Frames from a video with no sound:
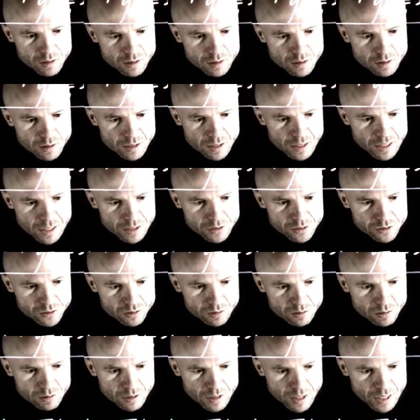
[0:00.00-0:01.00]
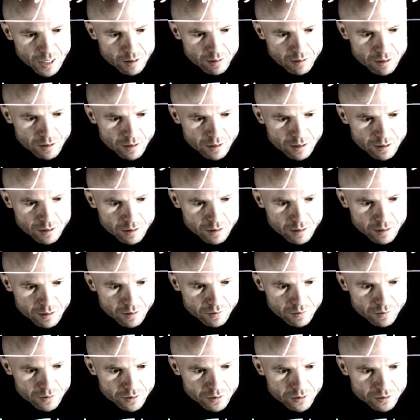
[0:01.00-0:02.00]
the actual area
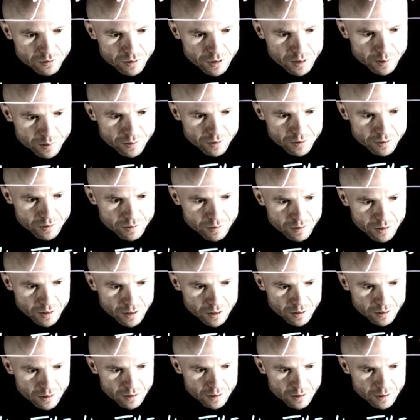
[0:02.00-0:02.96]
of the strip, right?